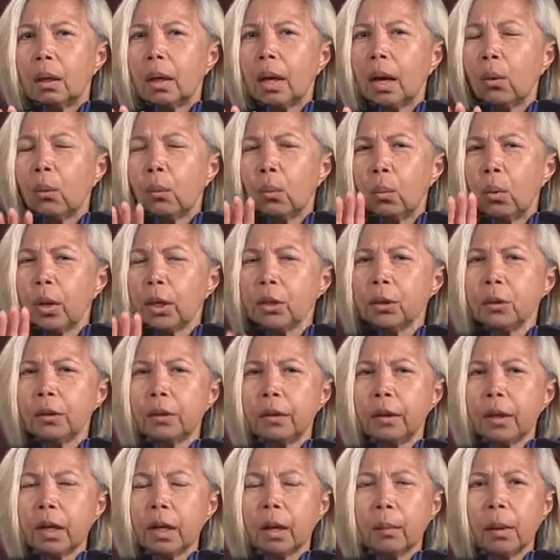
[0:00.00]
Now, when you
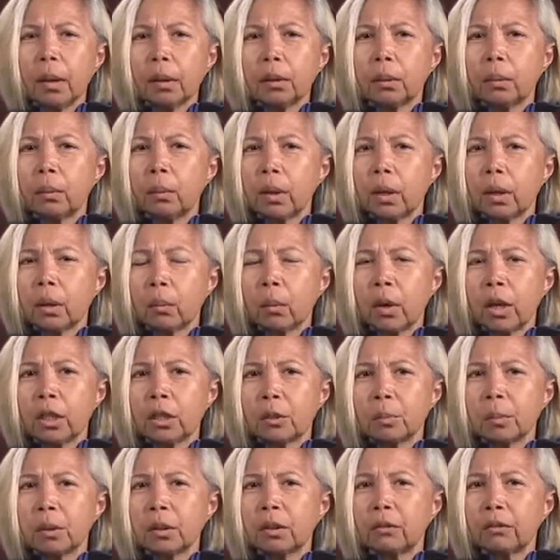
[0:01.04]
think about the
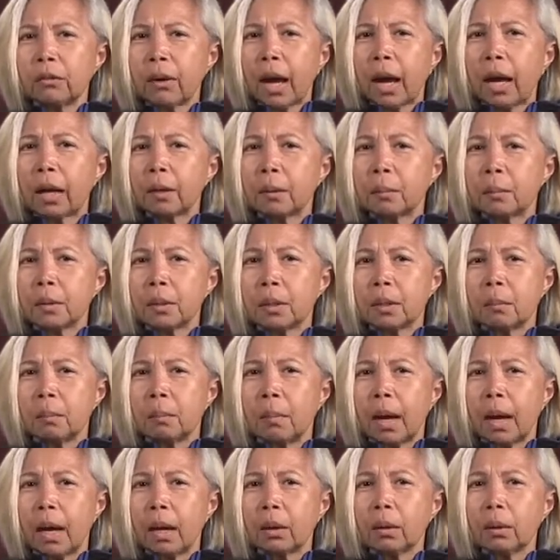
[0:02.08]
rearrangement of atoms in
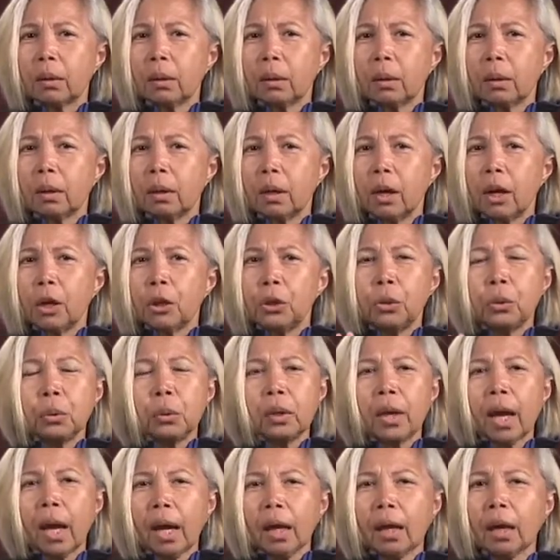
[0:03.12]
matter,
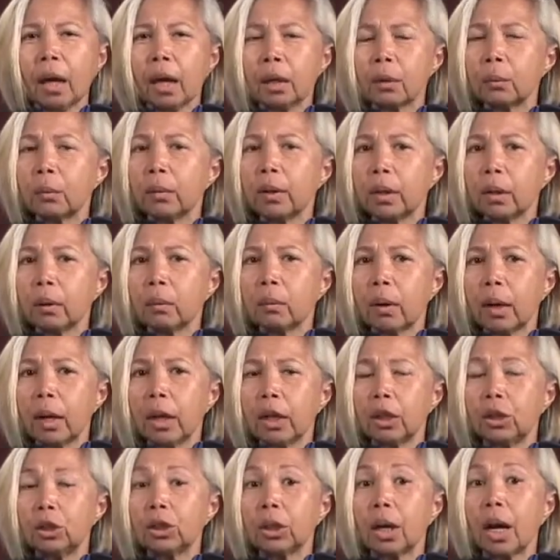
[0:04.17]
you cannot
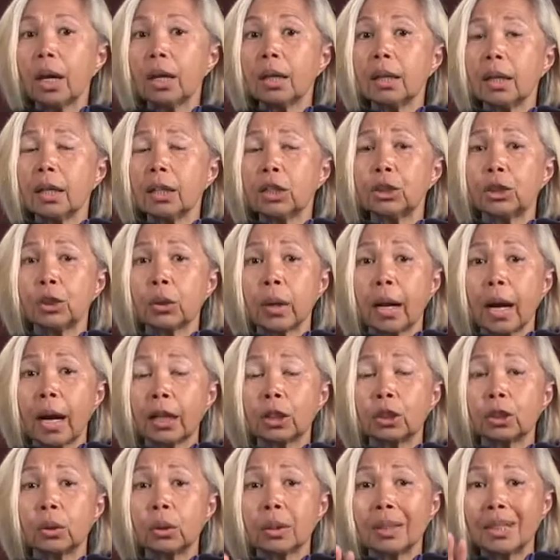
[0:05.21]
rearrange unless you're
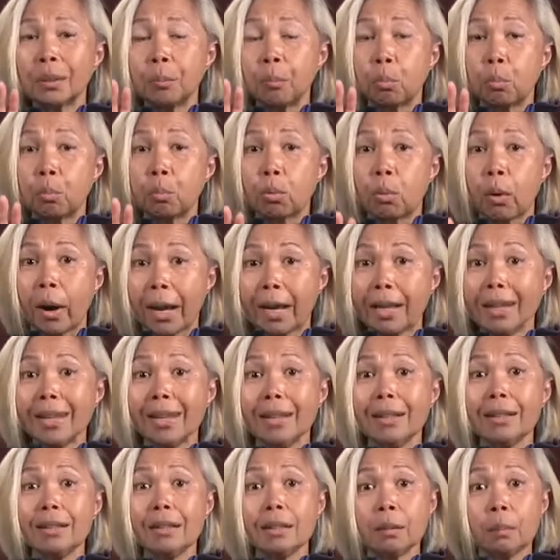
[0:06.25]
actually
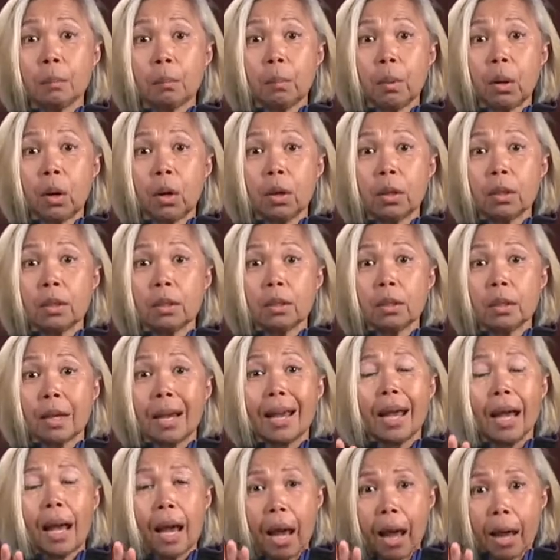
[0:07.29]
breaking some bonds
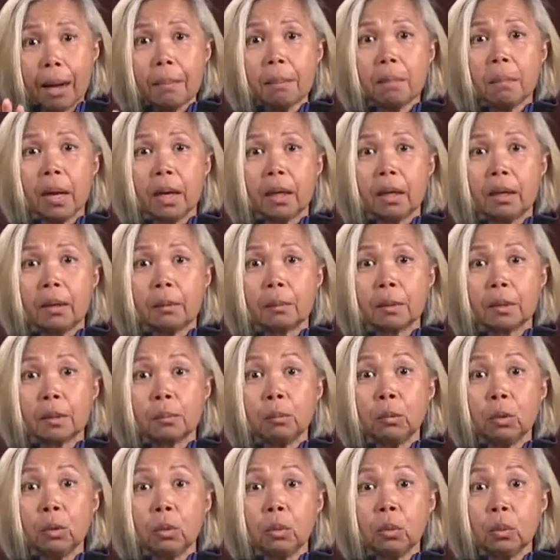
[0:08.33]
and making
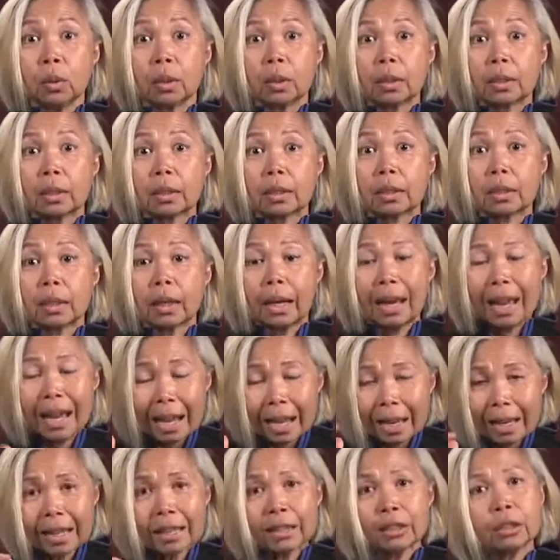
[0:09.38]
some new ones.
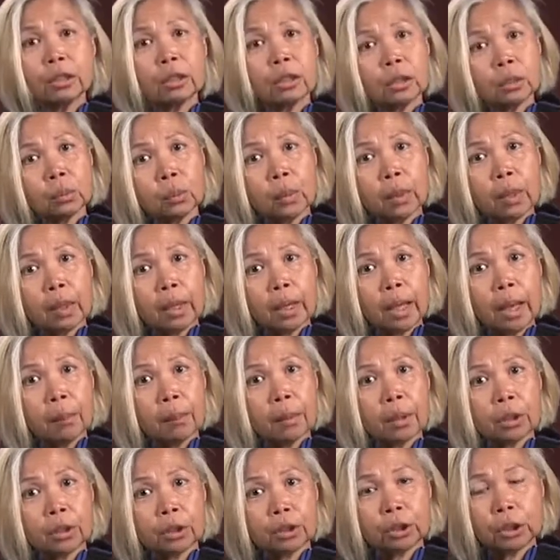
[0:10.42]
Let's look at what a
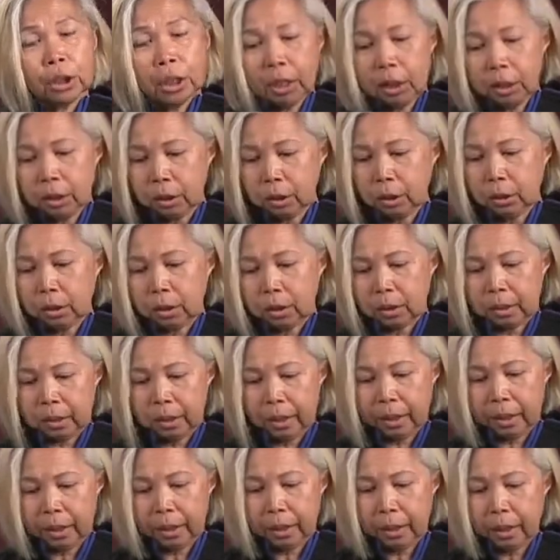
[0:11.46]
chemical change looks
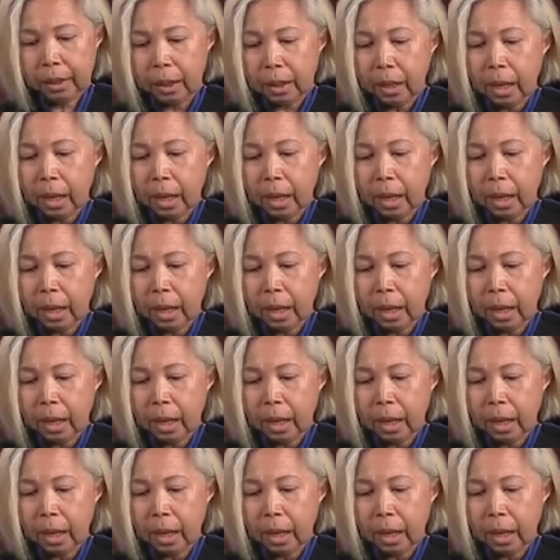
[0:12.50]
like.